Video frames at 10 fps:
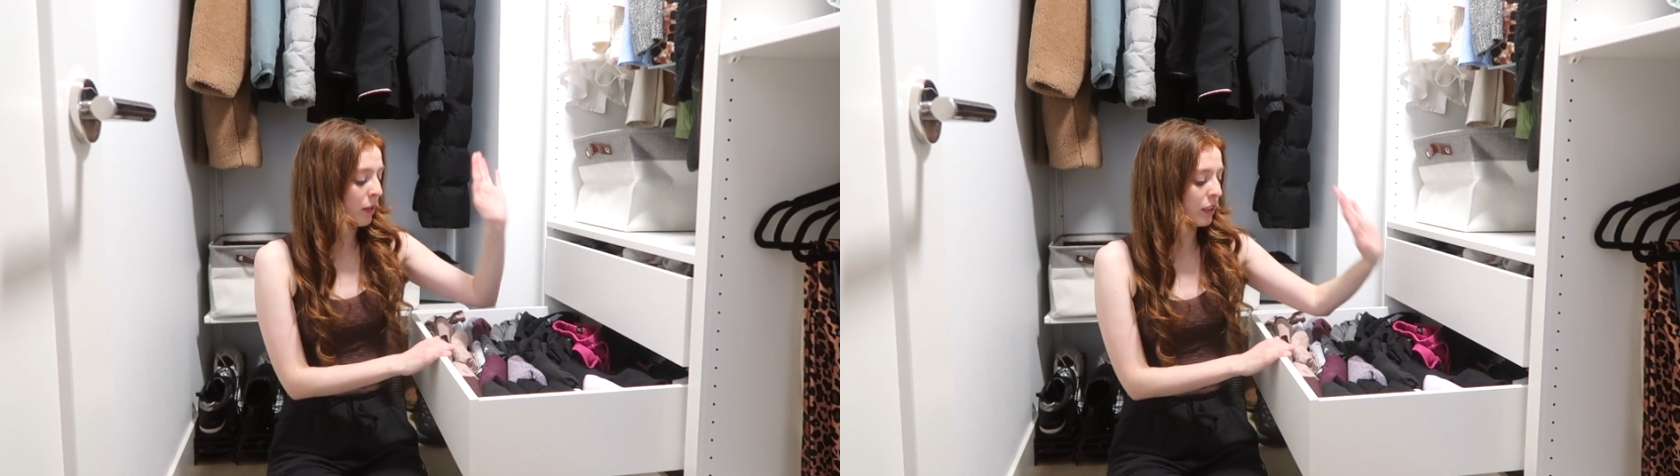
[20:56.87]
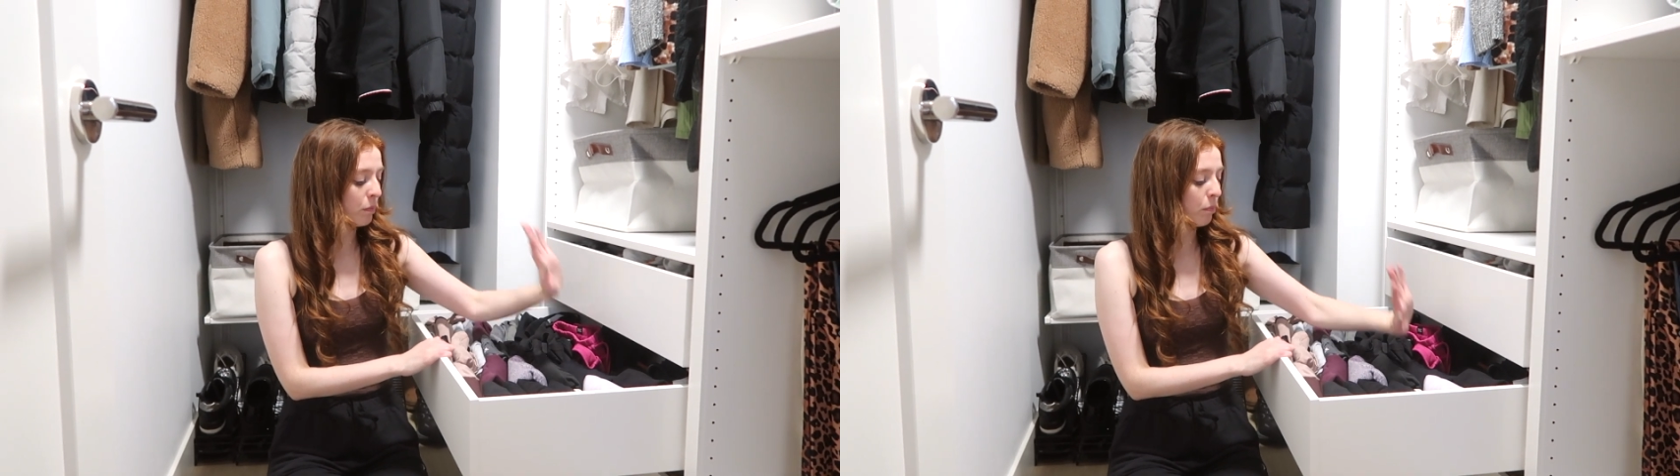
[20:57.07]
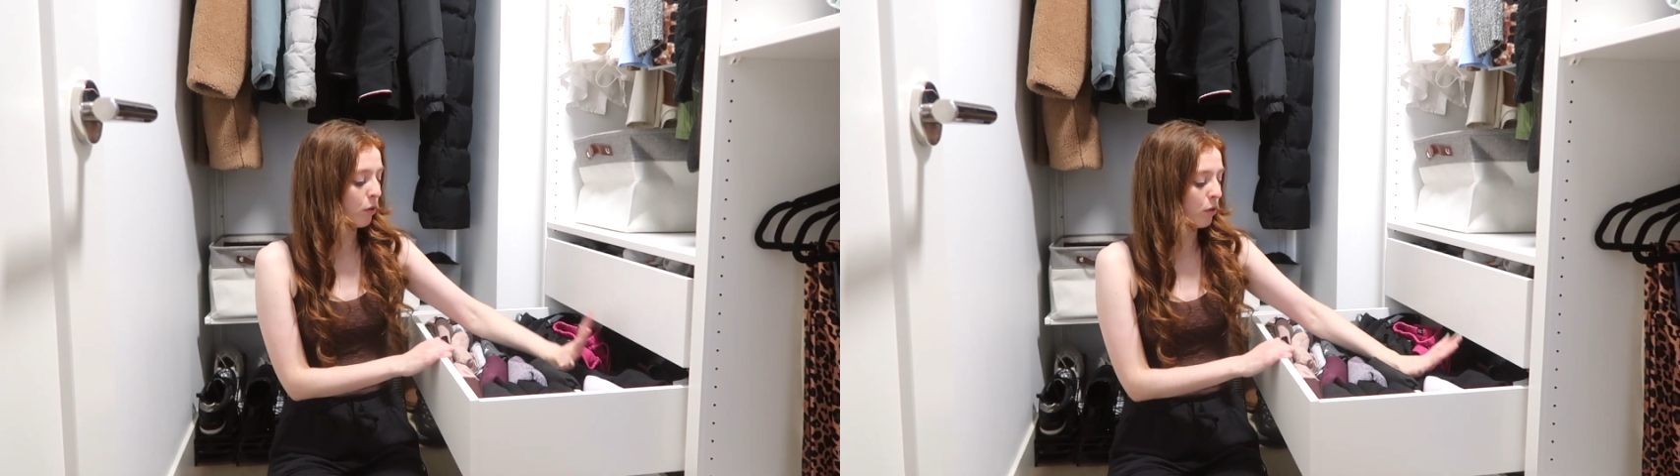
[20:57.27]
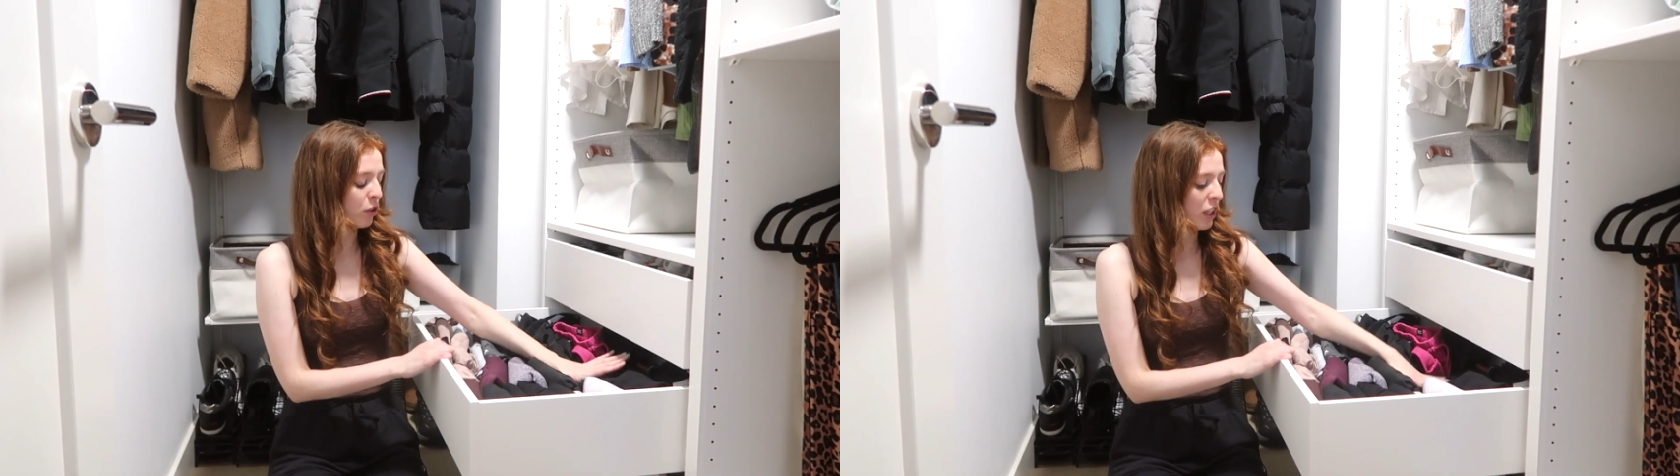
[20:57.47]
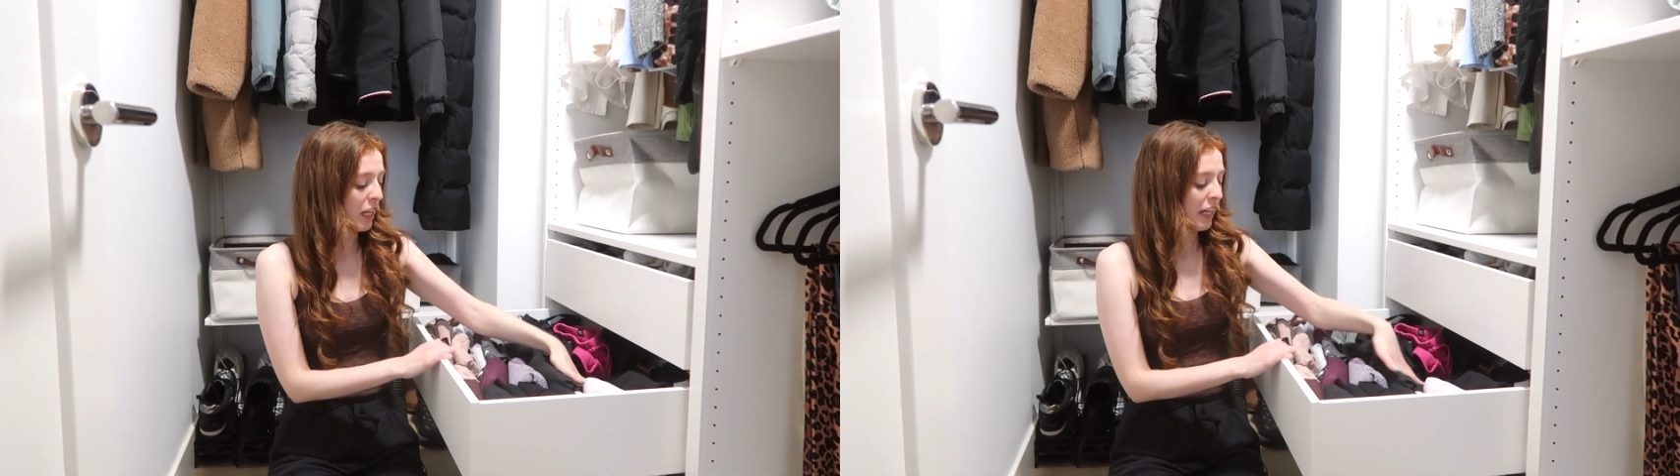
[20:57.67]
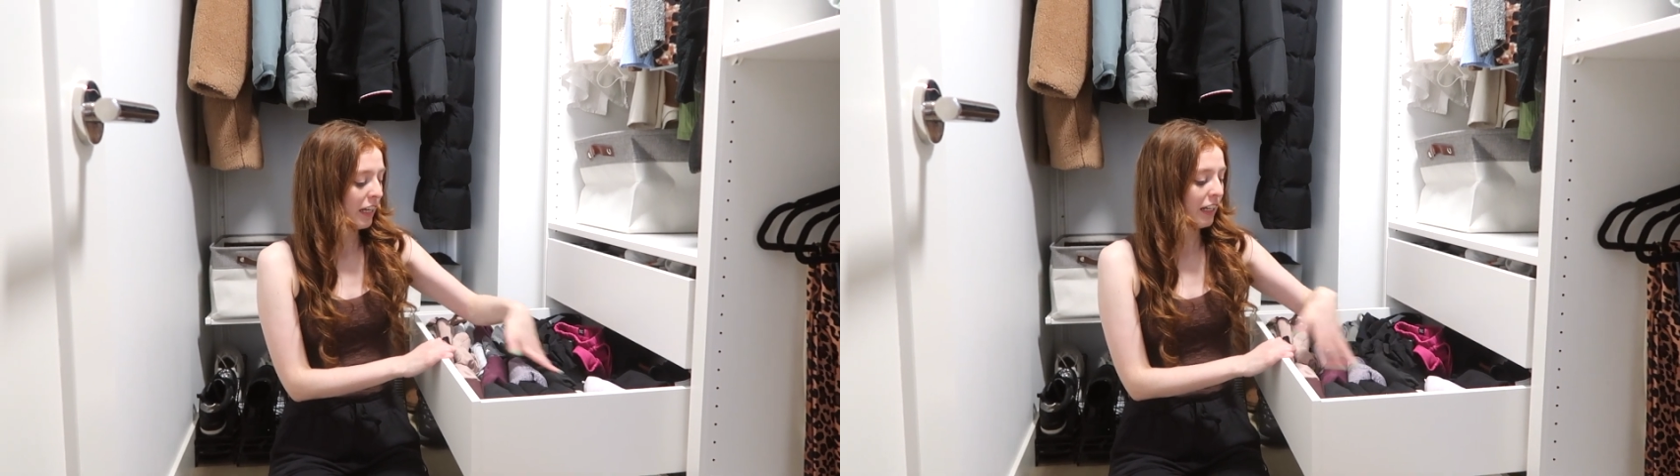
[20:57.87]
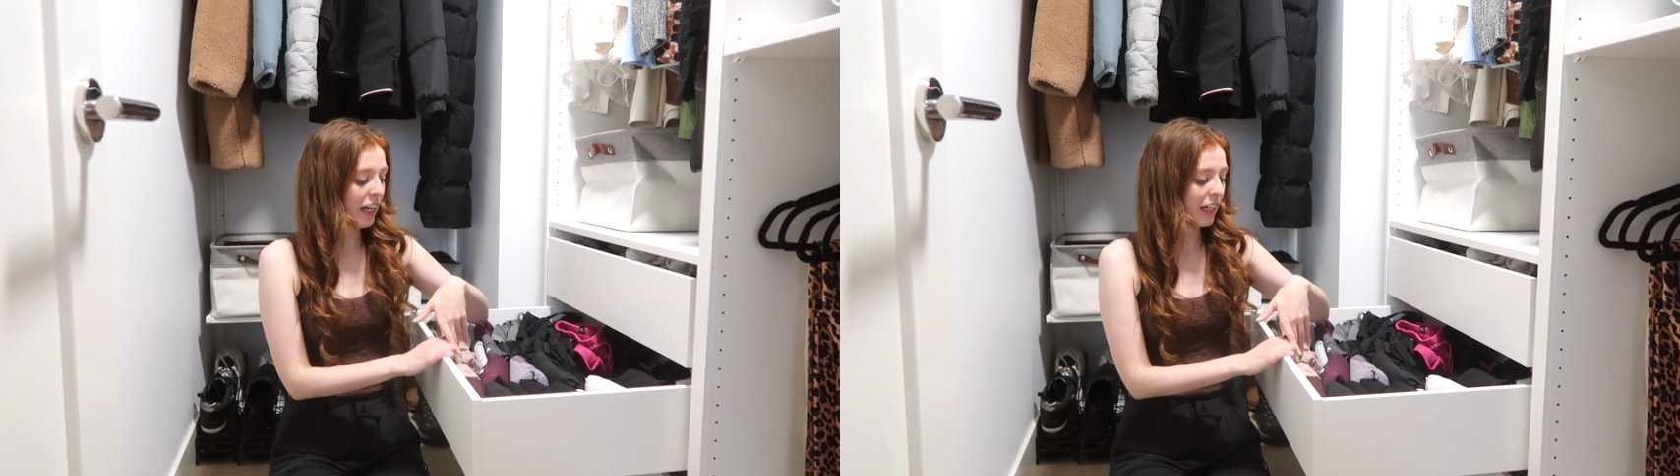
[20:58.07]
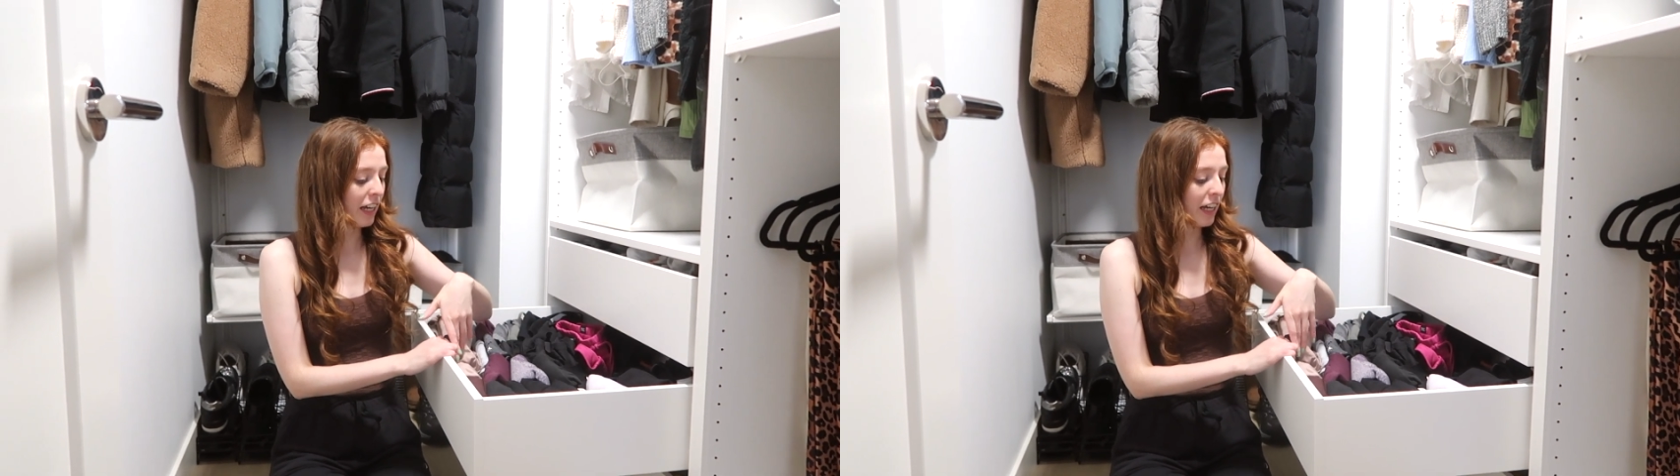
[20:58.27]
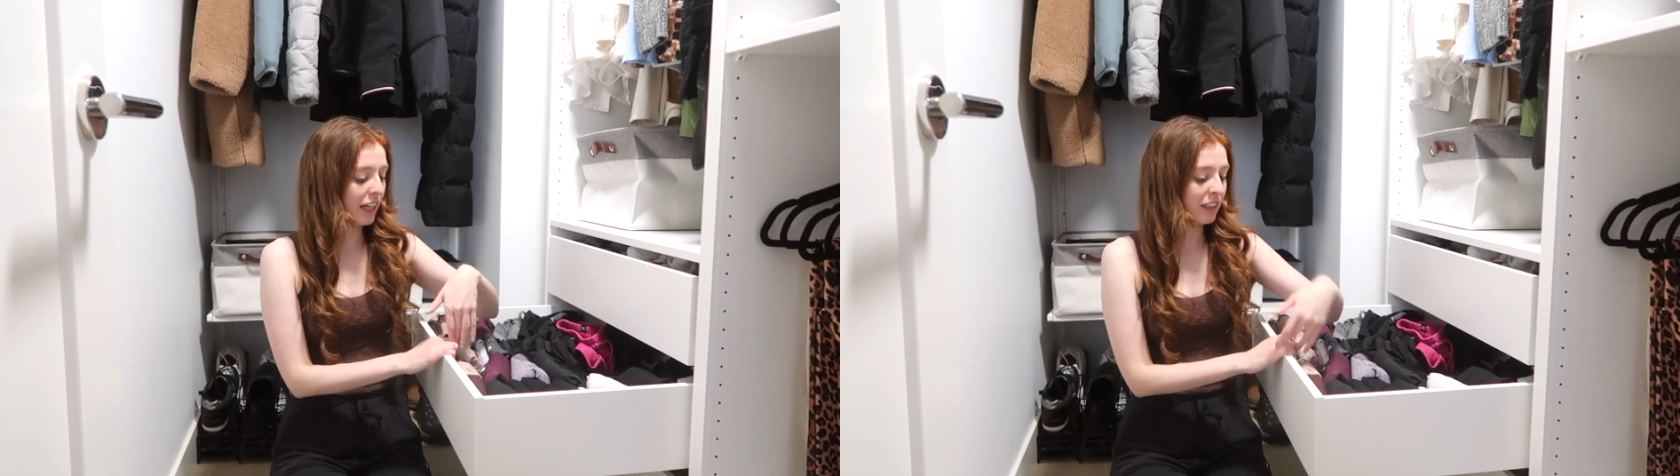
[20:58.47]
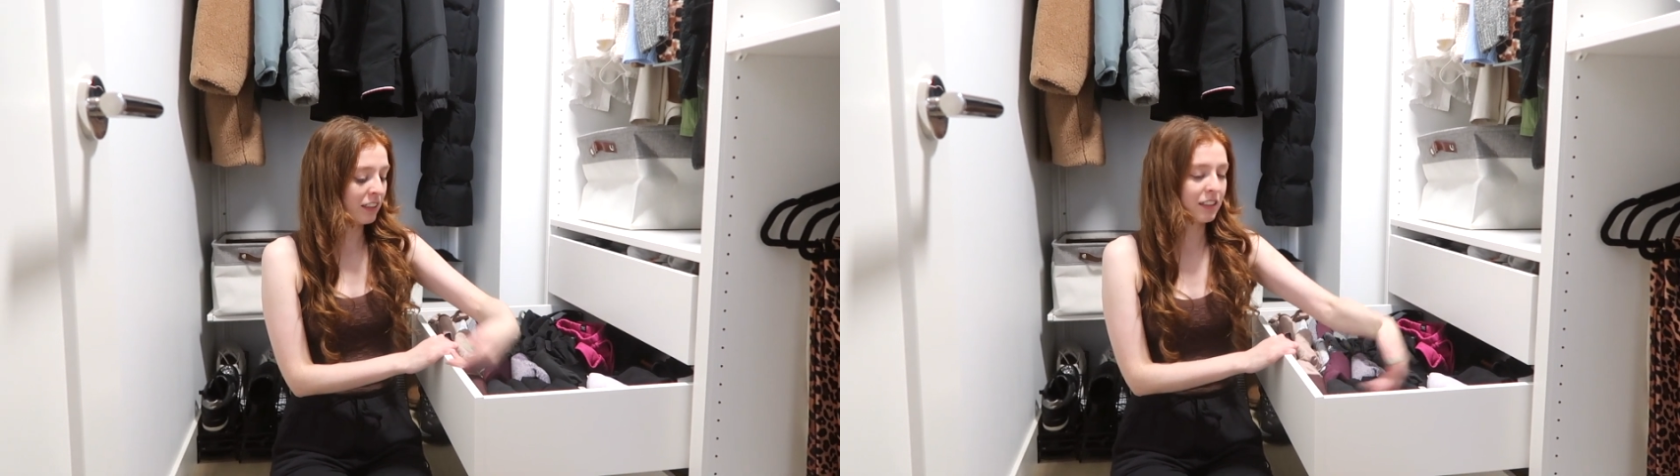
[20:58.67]
my sports
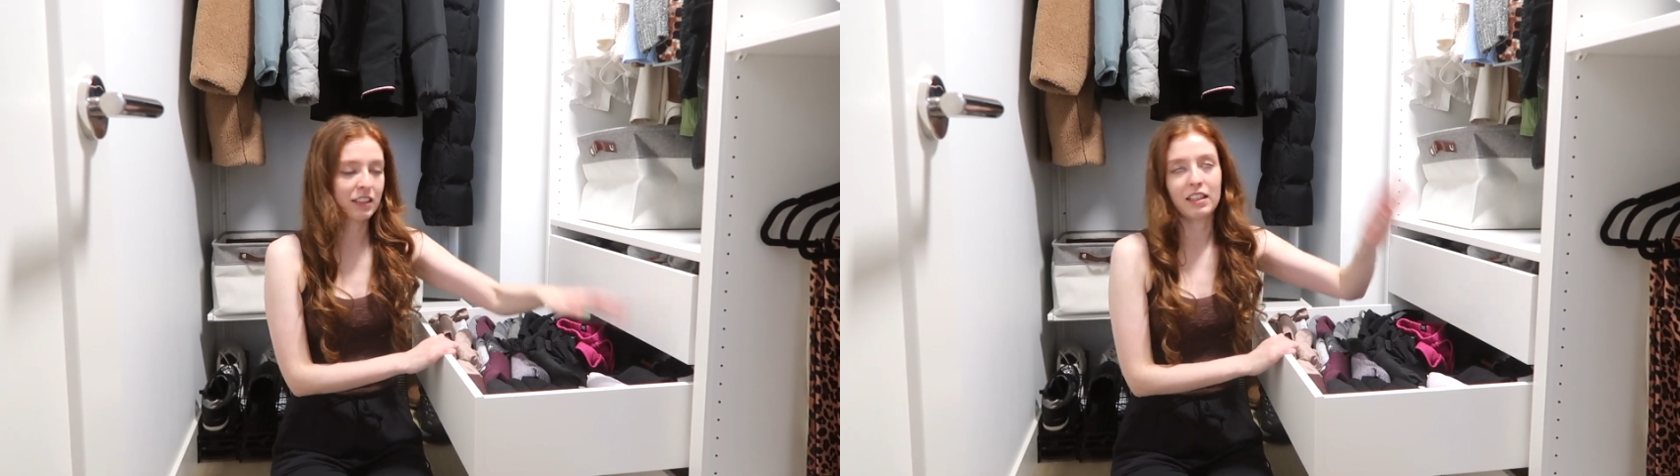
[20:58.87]
leggings.